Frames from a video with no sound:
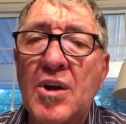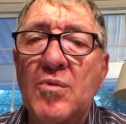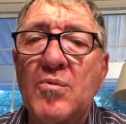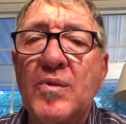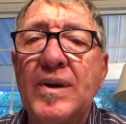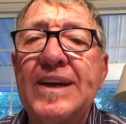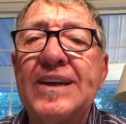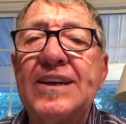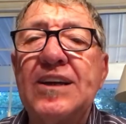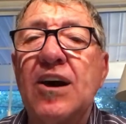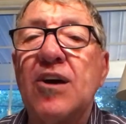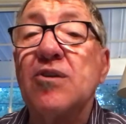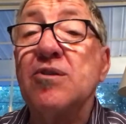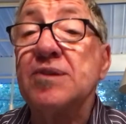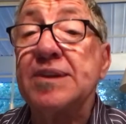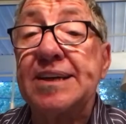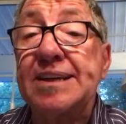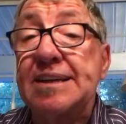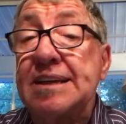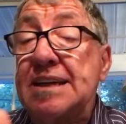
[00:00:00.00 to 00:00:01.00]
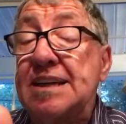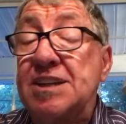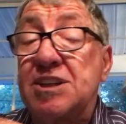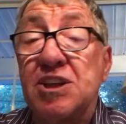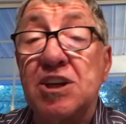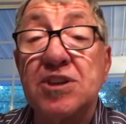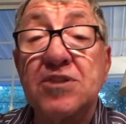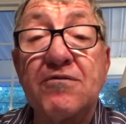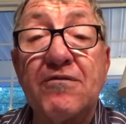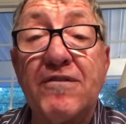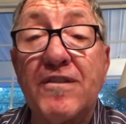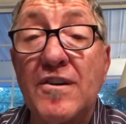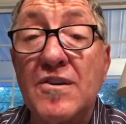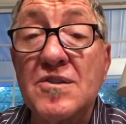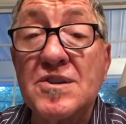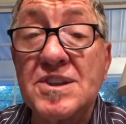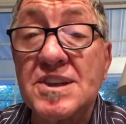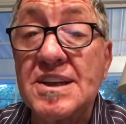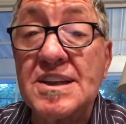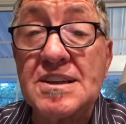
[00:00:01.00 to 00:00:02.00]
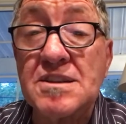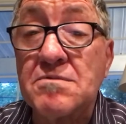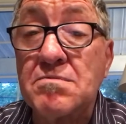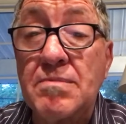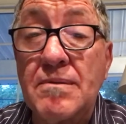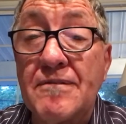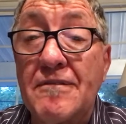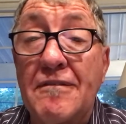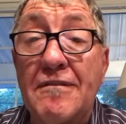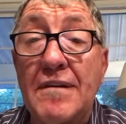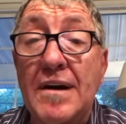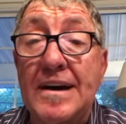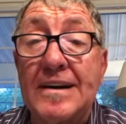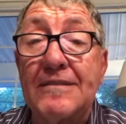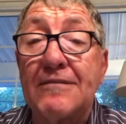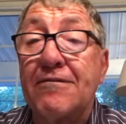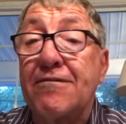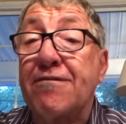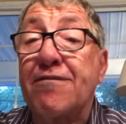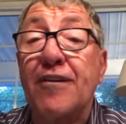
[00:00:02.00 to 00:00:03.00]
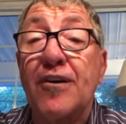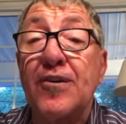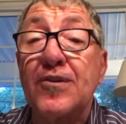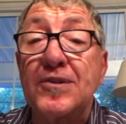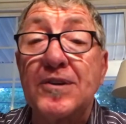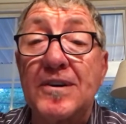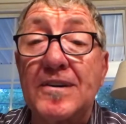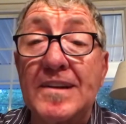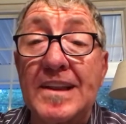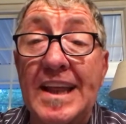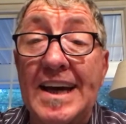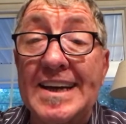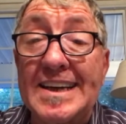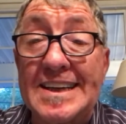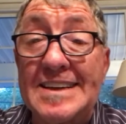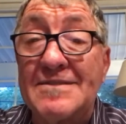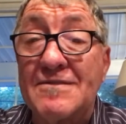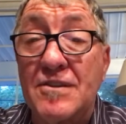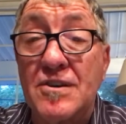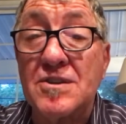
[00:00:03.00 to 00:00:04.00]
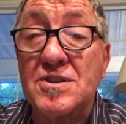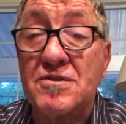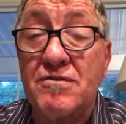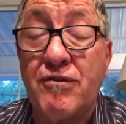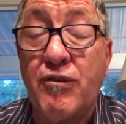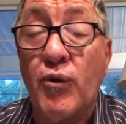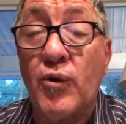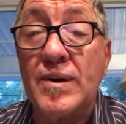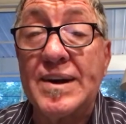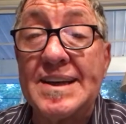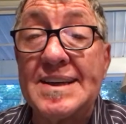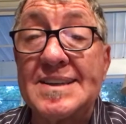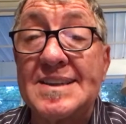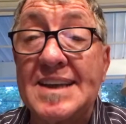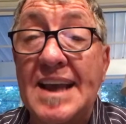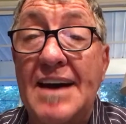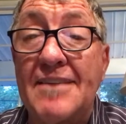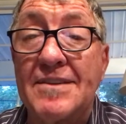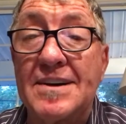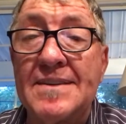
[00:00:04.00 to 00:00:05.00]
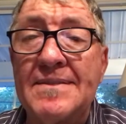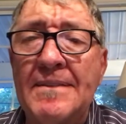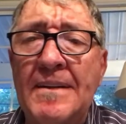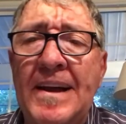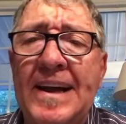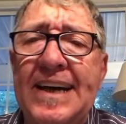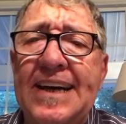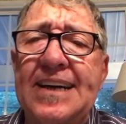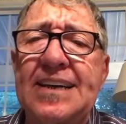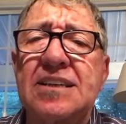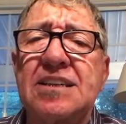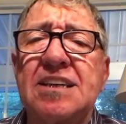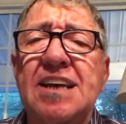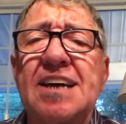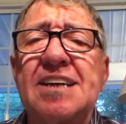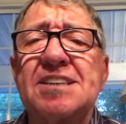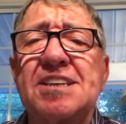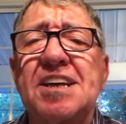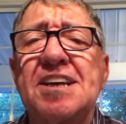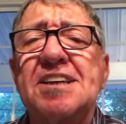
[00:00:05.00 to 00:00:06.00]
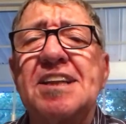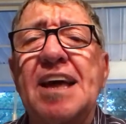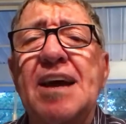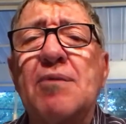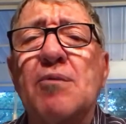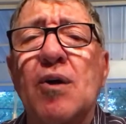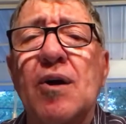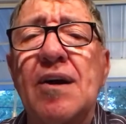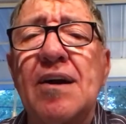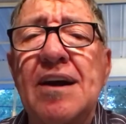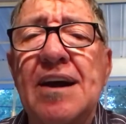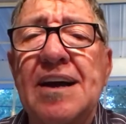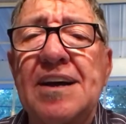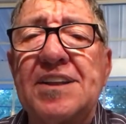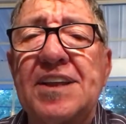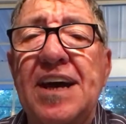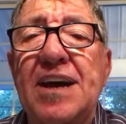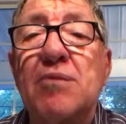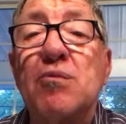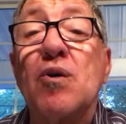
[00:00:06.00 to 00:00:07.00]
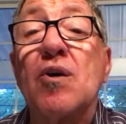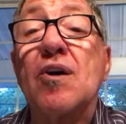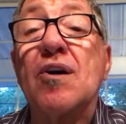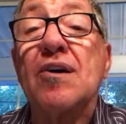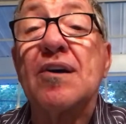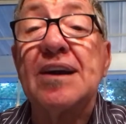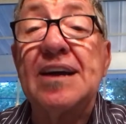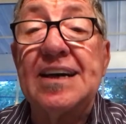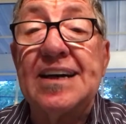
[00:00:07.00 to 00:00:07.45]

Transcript: we know that just verses further, like in verse 47, it says that they were